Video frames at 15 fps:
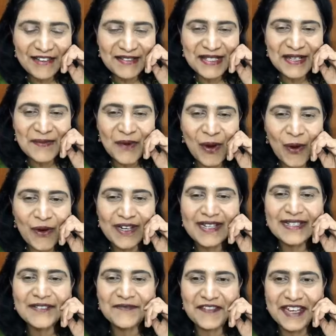give some
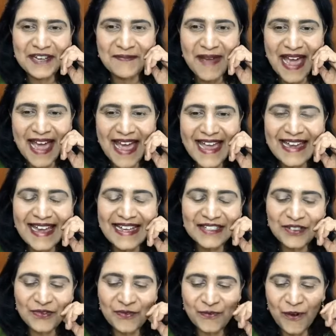honest feedback
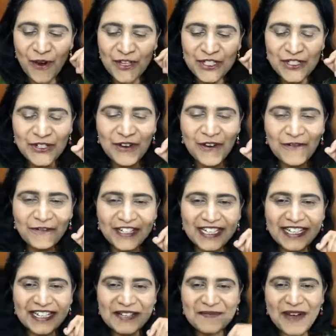as to what you're
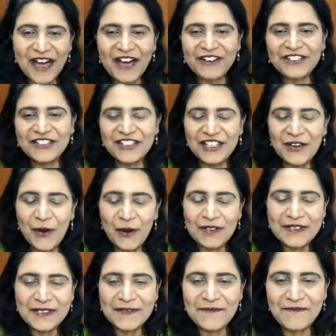feeling about the
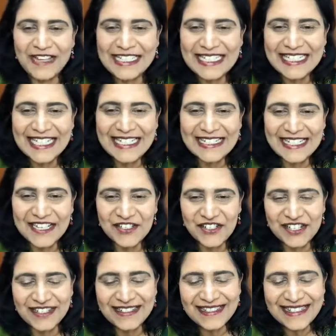Wholesome Wednesday
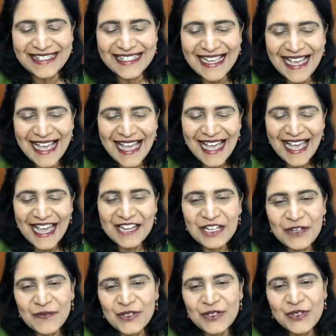sessions. And
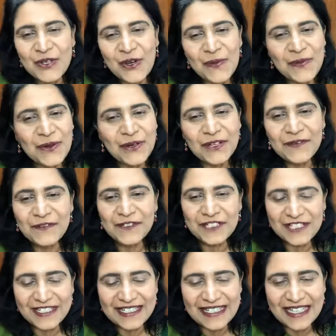it was so beautiful
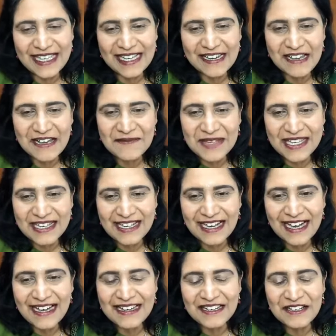to see
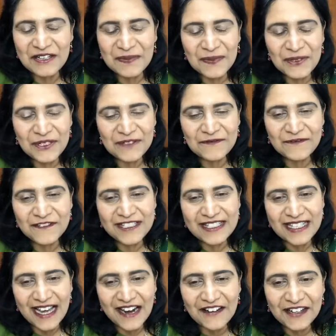Anamika in her beautiful
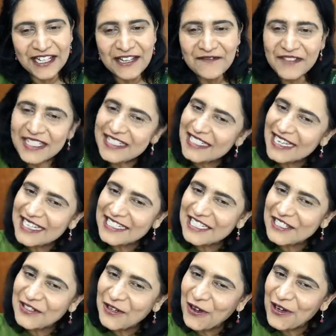sari, which I
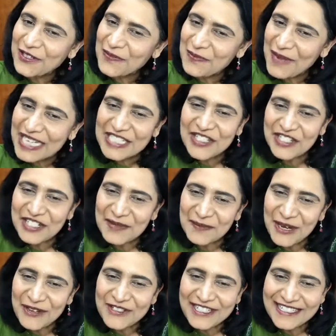did not mention
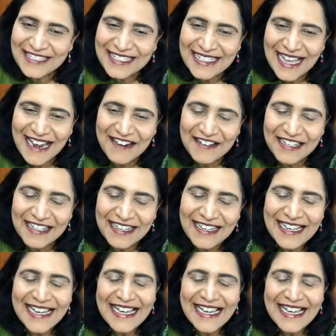about her sari.